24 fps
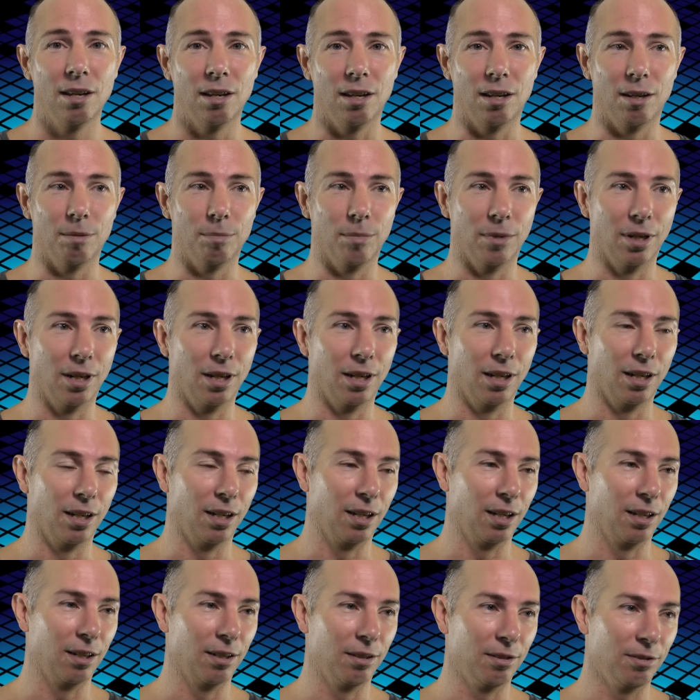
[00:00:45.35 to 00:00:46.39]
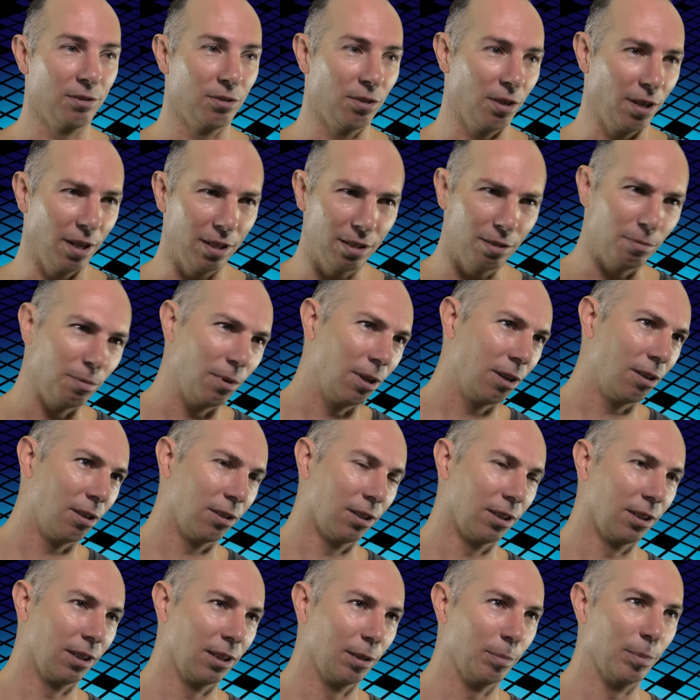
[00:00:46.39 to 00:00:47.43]
I'm trying to work
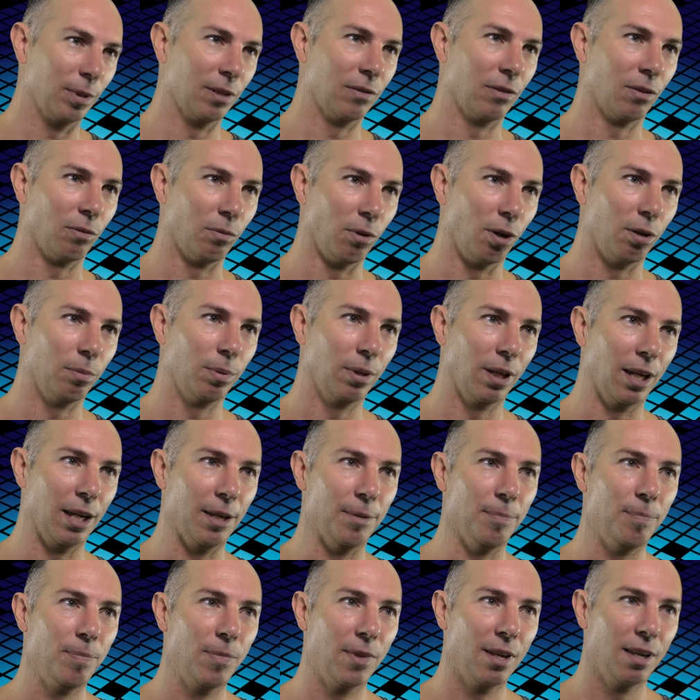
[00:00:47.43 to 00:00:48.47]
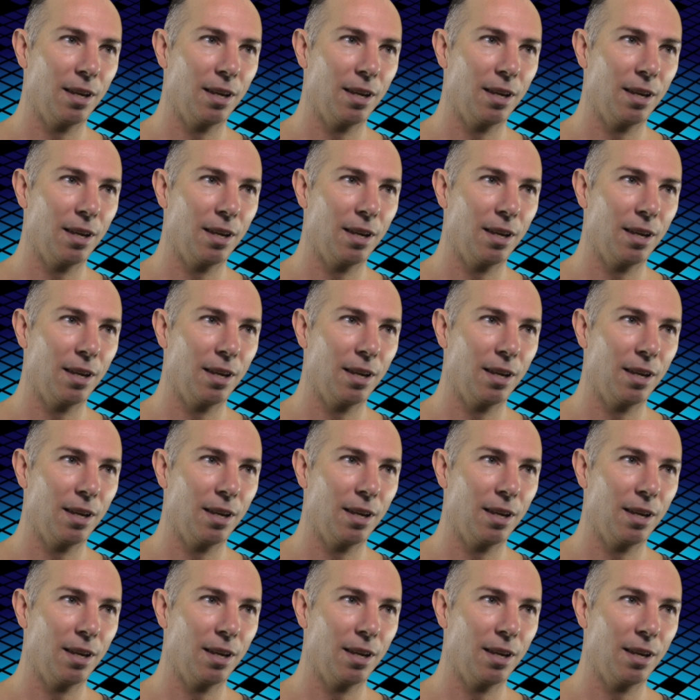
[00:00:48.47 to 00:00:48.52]
on a little bit of a role play